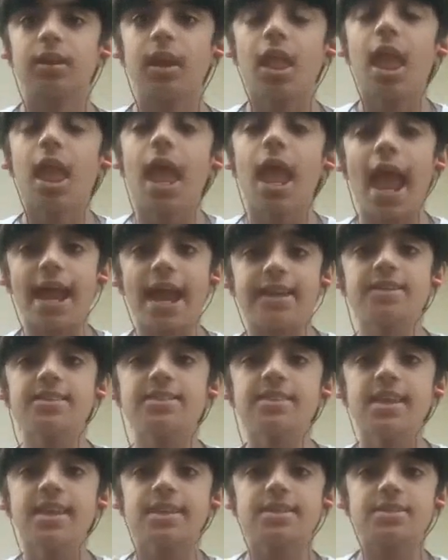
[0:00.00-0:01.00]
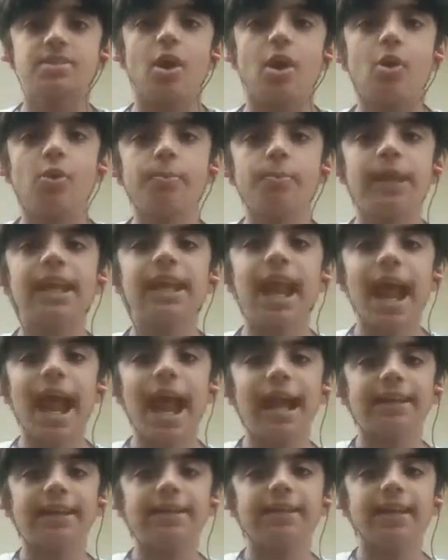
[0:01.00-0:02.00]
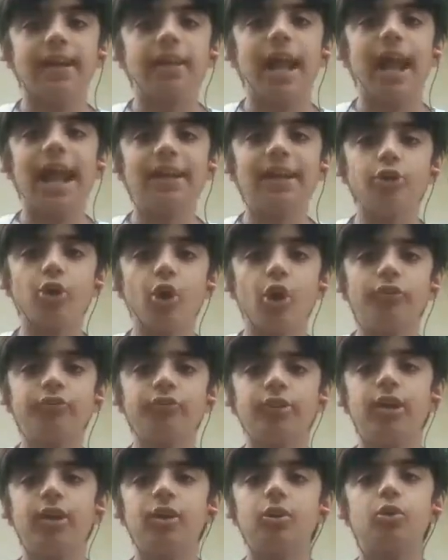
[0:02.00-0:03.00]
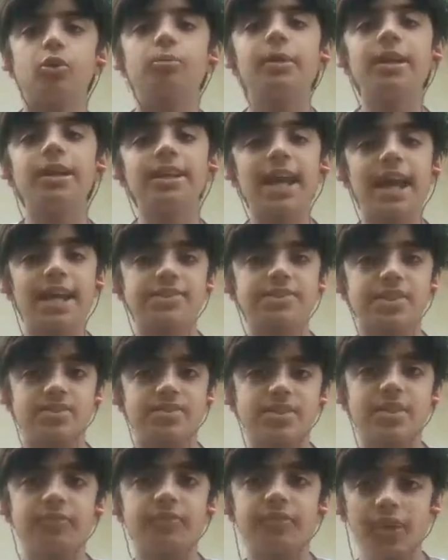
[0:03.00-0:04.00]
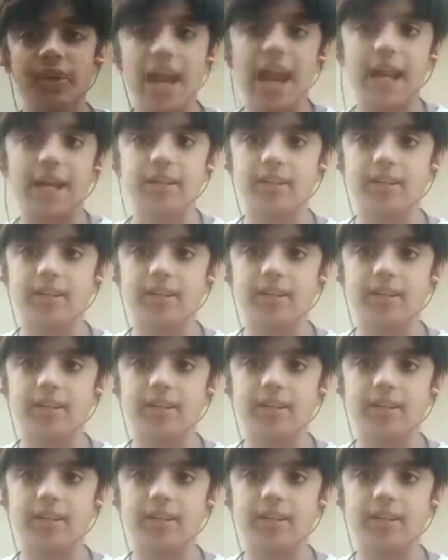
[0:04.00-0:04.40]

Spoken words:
Anus is the opening at the end of the human digestive tract.